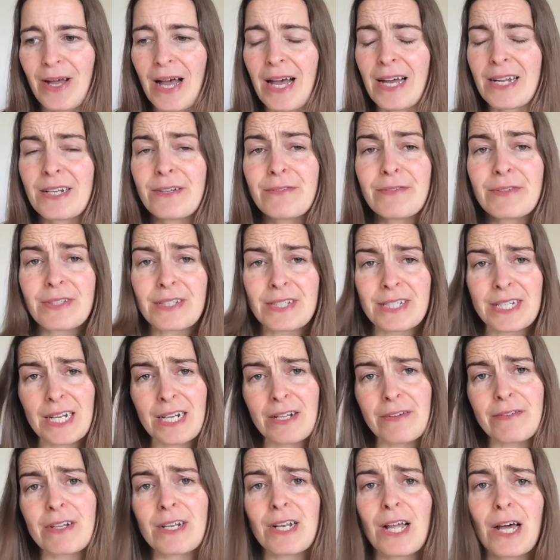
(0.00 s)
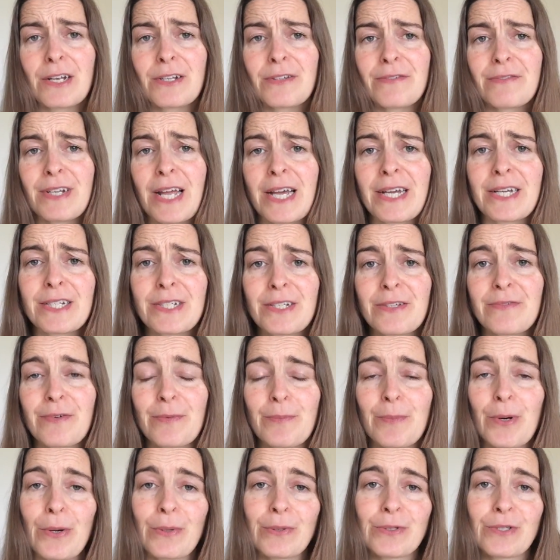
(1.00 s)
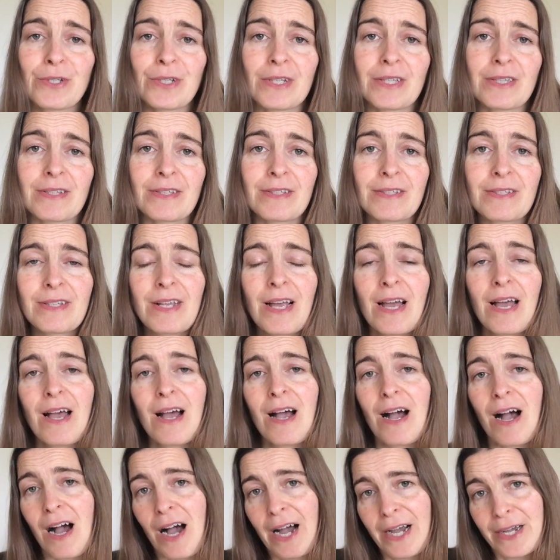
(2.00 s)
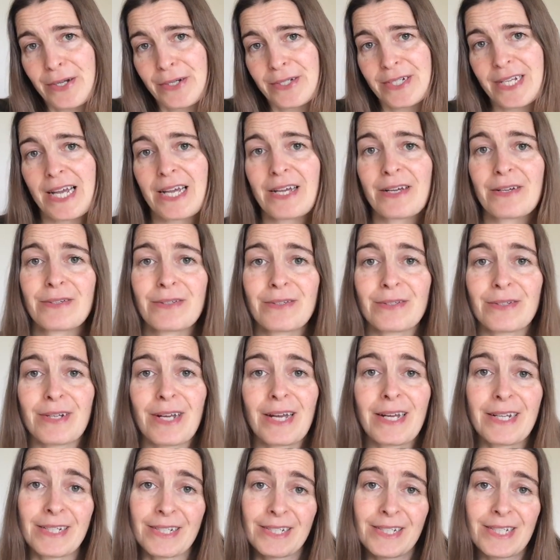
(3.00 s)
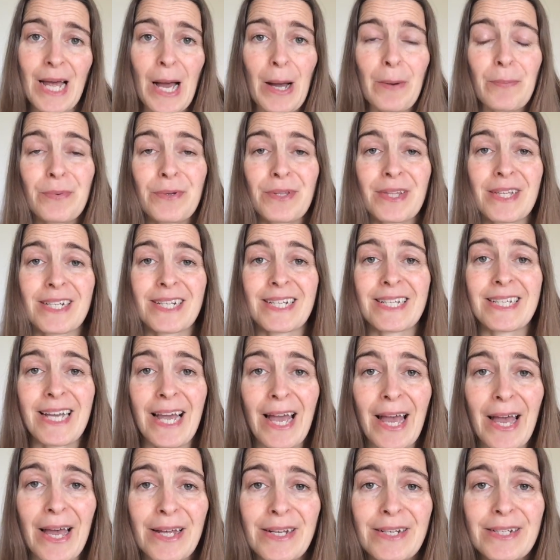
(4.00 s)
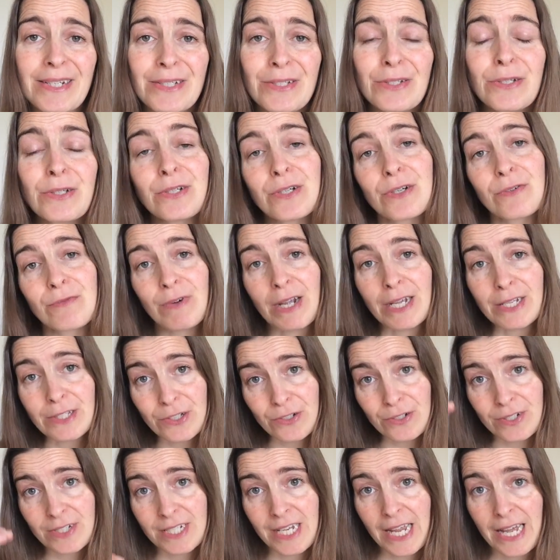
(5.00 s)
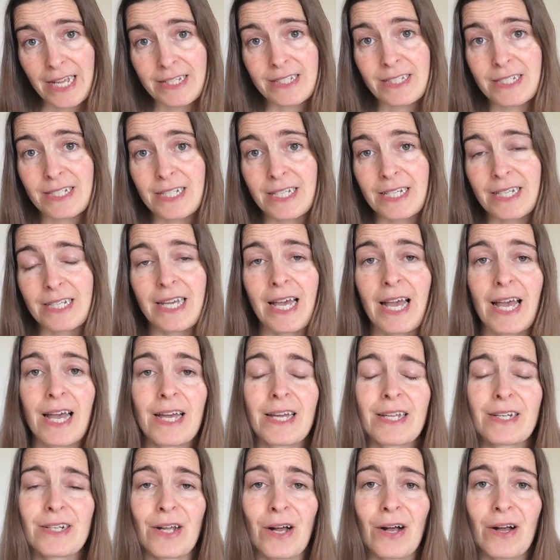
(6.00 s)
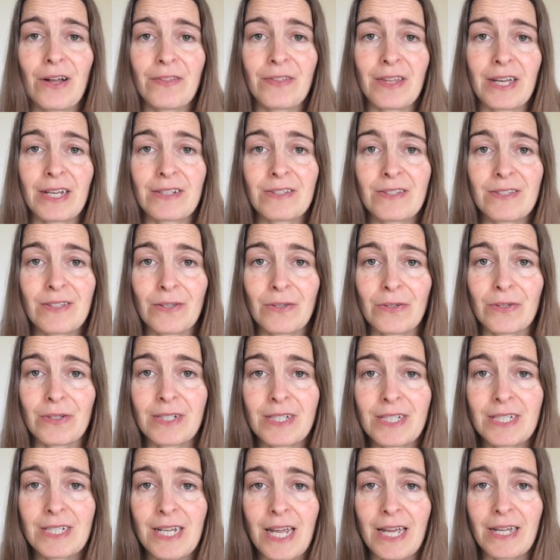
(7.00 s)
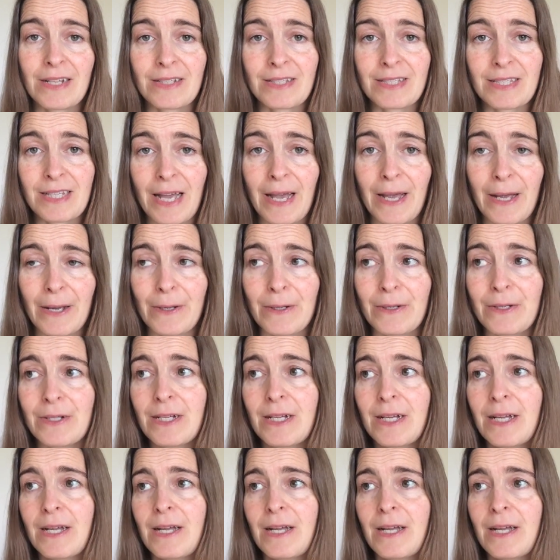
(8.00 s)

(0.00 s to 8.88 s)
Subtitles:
And if you still have a lot of negative emotions, I'll go down and tap with it again. You can rate your intensity again on that 0 to 10 scale.